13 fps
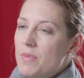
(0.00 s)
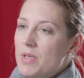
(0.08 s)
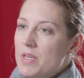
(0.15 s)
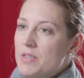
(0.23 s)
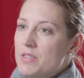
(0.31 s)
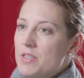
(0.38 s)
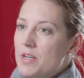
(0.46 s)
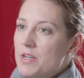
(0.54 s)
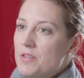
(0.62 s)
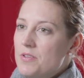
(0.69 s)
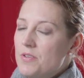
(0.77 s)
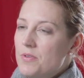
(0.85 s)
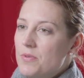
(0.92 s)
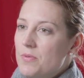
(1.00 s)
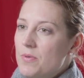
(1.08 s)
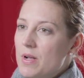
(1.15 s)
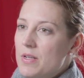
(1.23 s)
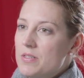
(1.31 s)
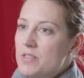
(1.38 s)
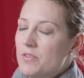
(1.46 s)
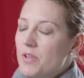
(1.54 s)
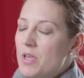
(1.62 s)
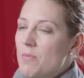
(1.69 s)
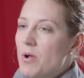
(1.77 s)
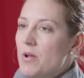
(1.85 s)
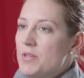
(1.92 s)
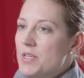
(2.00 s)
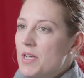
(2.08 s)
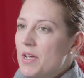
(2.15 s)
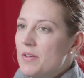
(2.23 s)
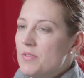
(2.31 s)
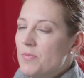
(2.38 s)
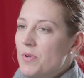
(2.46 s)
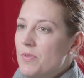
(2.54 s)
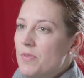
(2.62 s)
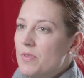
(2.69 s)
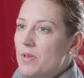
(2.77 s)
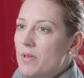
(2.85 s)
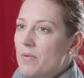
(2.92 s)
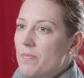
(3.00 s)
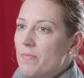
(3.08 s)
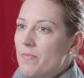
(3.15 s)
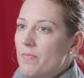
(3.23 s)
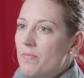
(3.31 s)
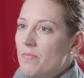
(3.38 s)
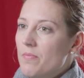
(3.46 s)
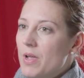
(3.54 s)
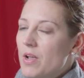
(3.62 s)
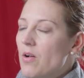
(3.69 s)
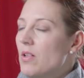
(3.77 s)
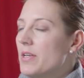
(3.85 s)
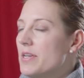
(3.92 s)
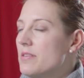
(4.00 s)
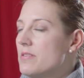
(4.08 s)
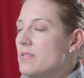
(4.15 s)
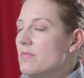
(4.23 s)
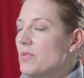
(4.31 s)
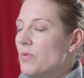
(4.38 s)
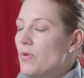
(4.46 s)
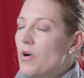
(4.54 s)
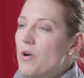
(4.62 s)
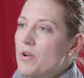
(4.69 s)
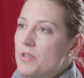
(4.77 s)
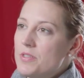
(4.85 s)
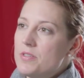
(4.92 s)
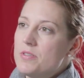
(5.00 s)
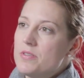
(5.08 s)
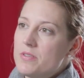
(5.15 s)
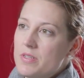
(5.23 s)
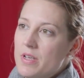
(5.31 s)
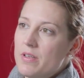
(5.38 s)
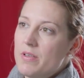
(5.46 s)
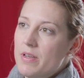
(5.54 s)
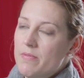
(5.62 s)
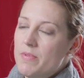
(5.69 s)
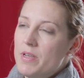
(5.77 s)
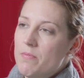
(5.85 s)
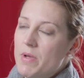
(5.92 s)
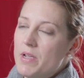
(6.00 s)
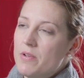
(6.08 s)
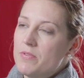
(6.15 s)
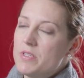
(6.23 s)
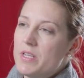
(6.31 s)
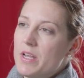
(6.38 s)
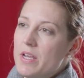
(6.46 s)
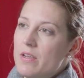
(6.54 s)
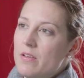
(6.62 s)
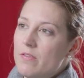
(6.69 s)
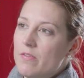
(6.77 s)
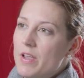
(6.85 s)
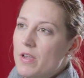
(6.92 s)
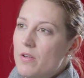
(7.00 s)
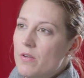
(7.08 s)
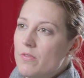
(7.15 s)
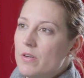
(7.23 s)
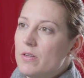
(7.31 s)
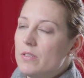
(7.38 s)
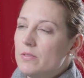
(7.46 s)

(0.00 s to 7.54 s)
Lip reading: is that I do still keep contact with my colleagues who are artists in my own city of Vancouver.